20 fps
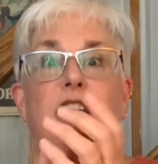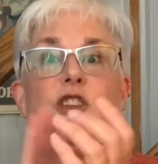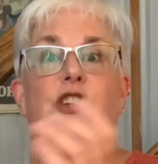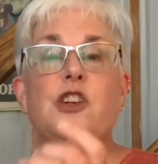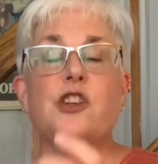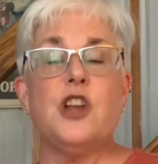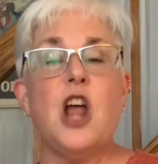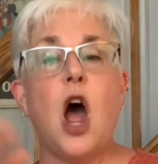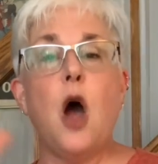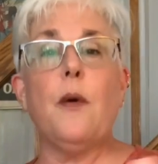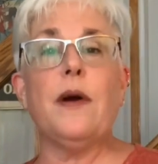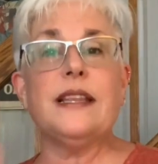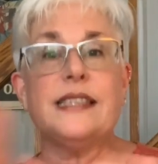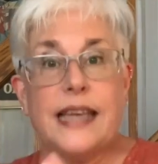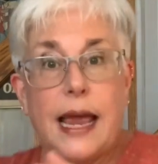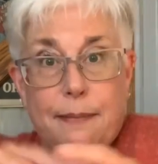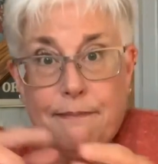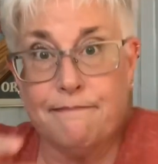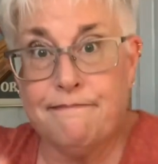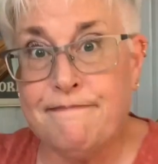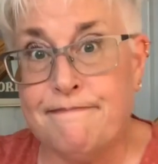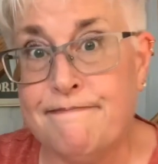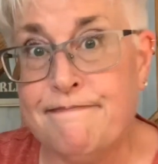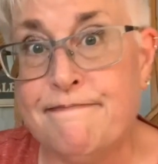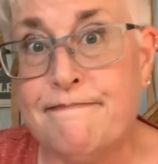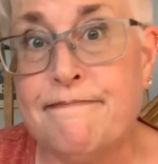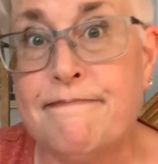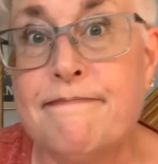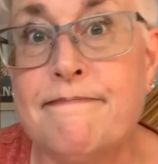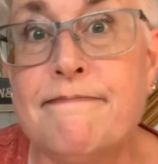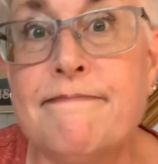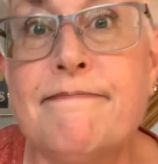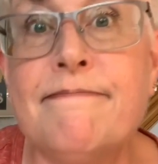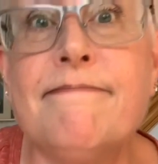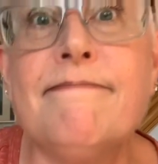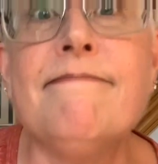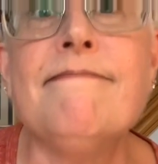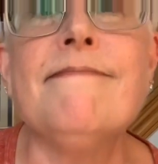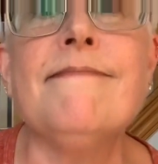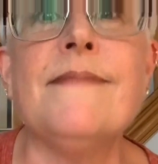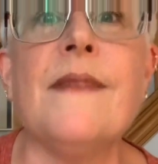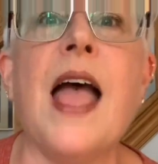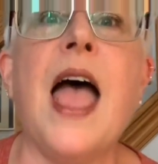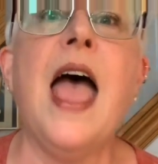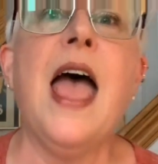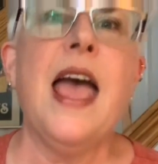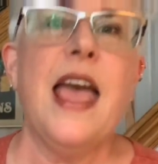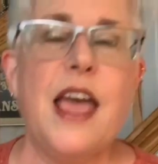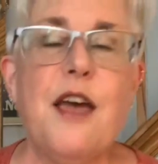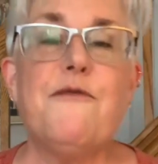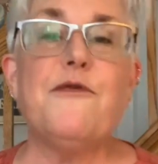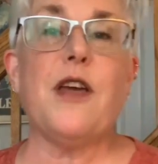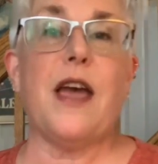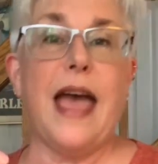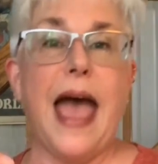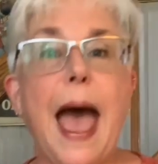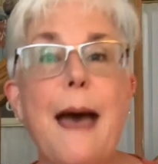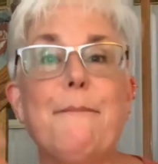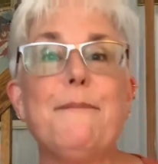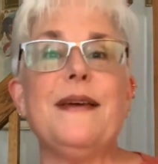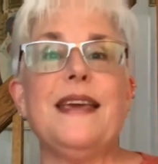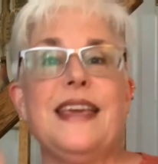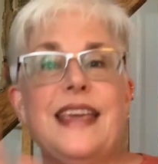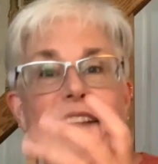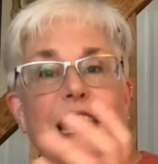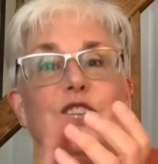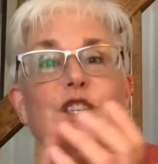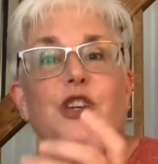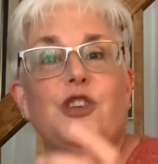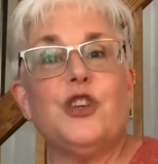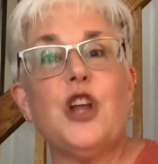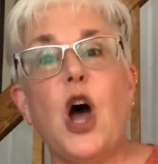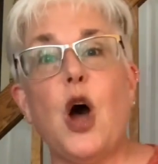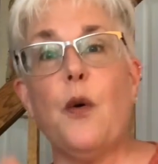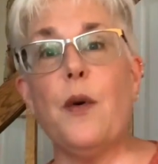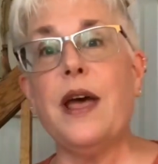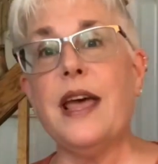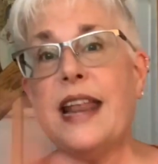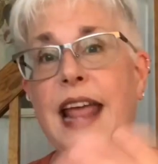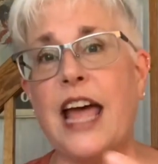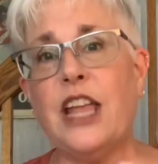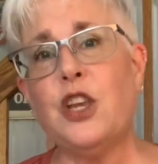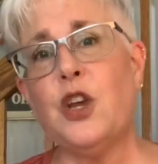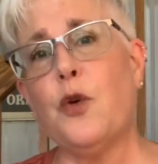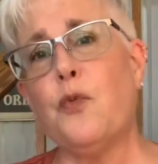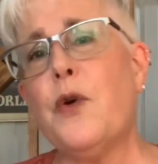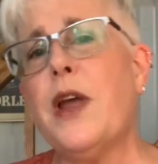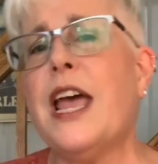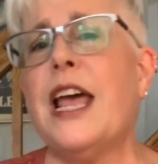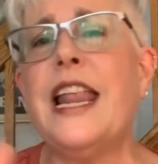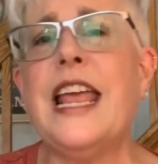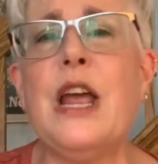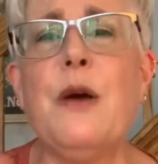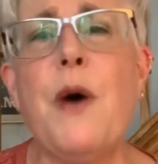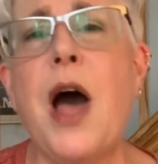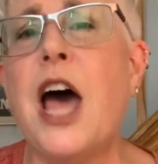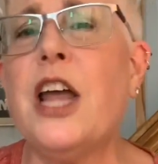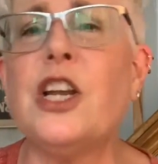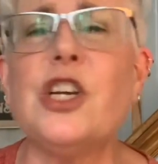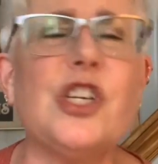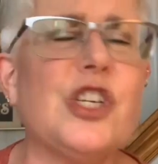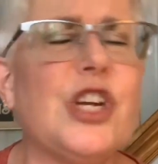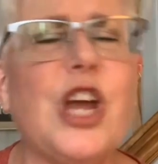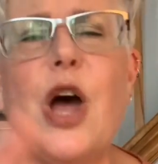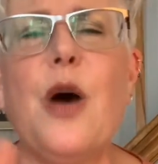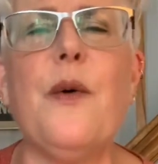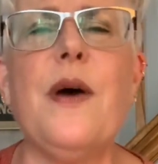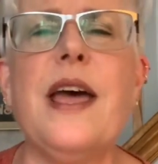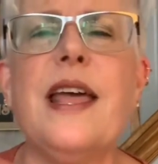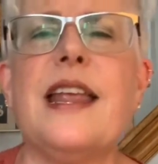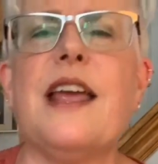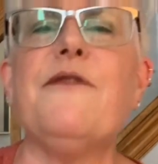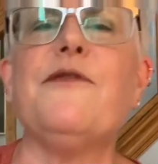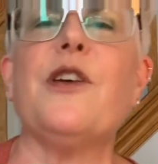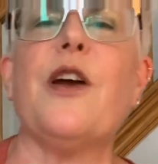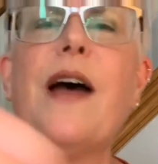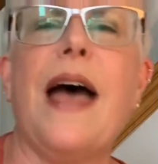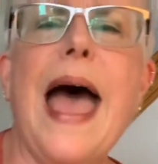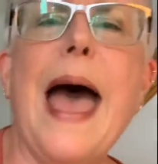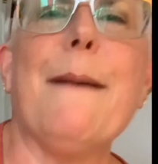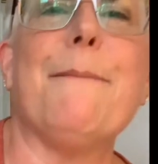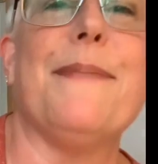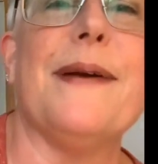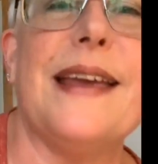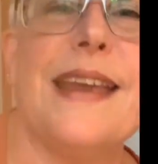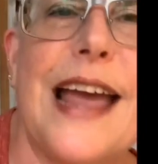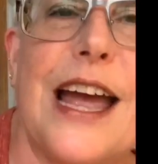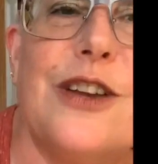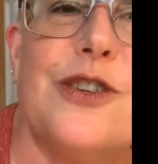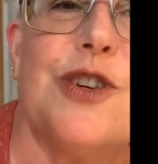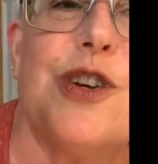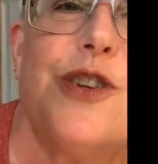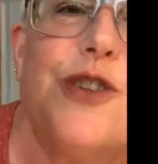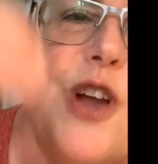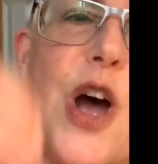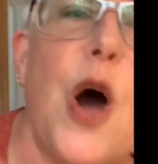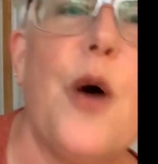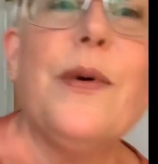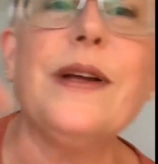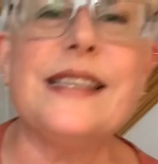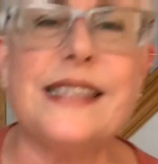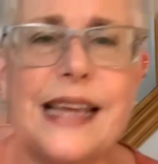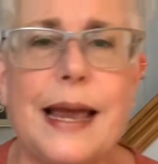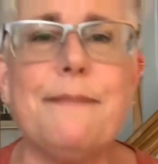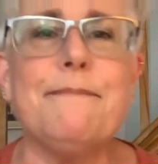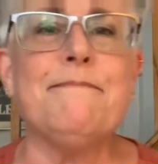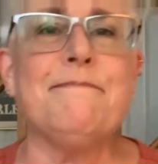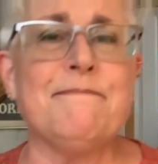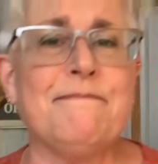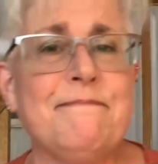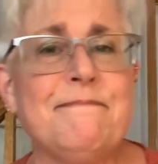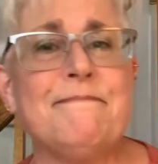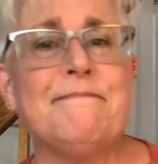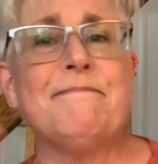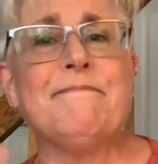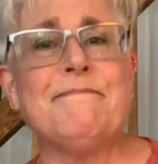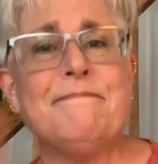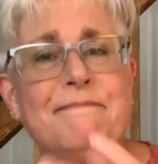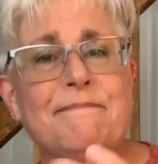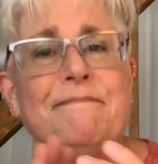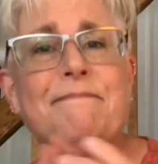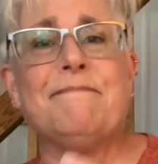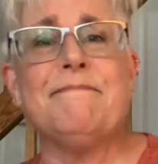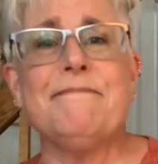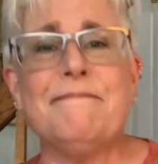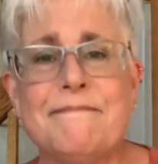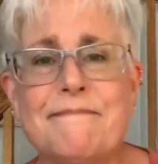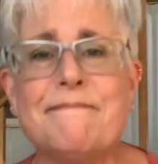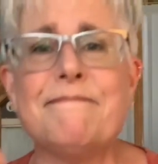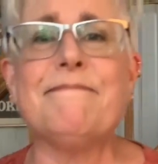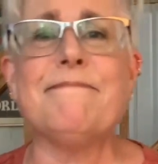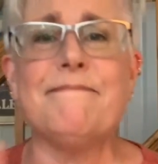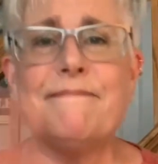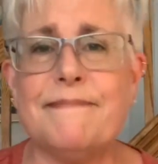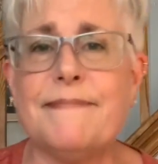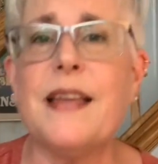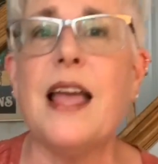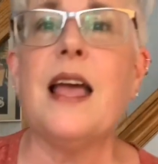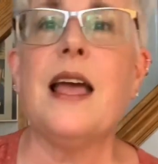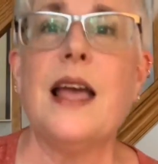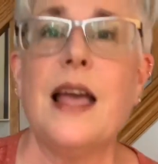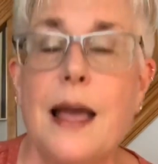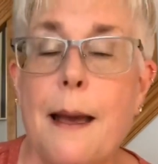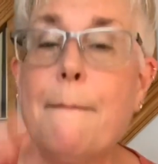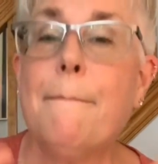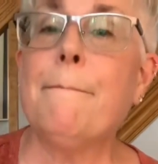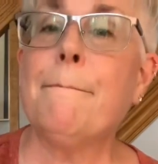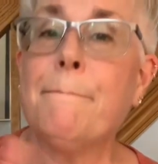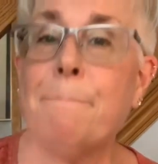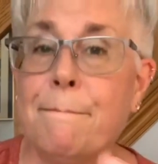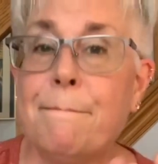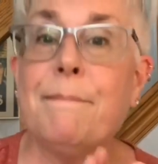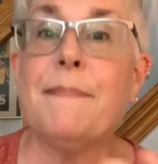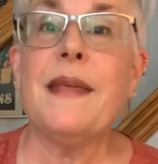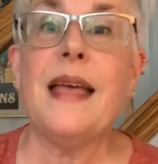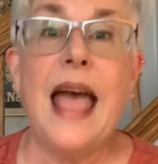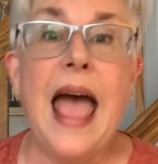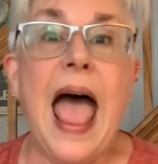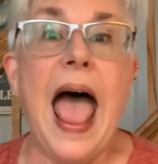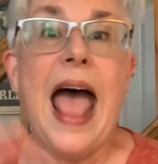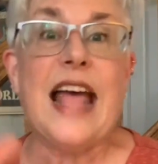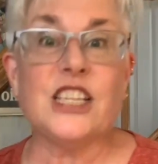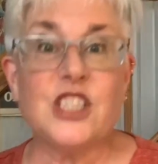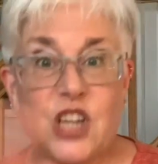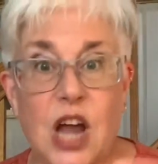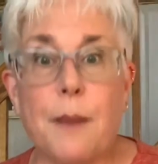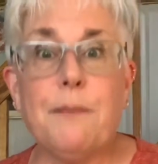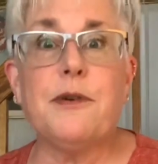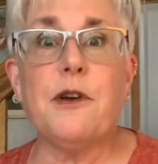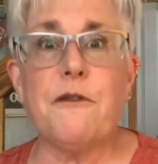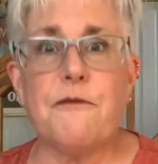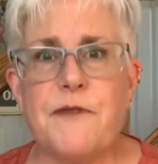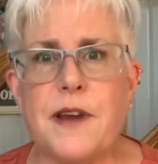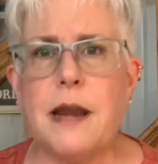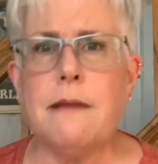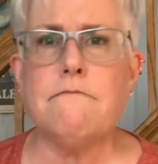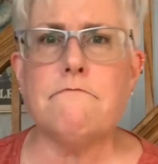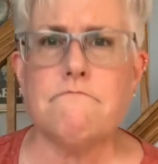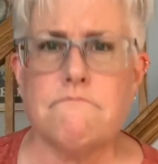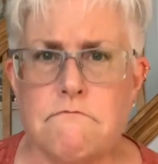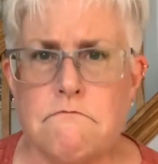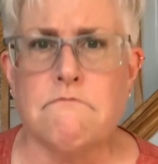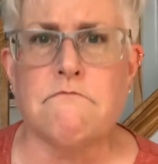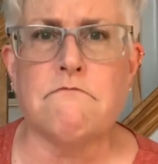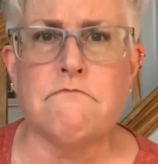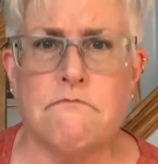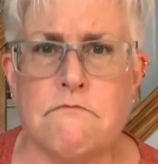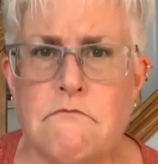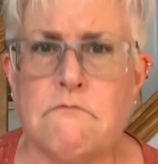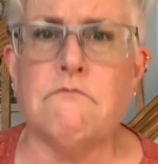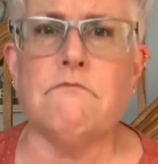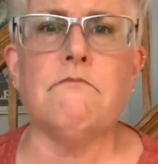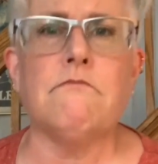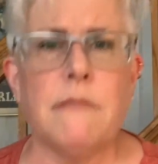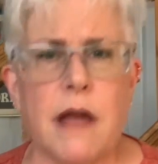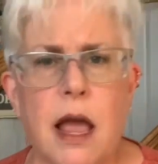you know it, say mm-hmm. If you're happy and you know it and you really want to show it. If you're happy and you know it, say mm-hmm. And stomp your feet and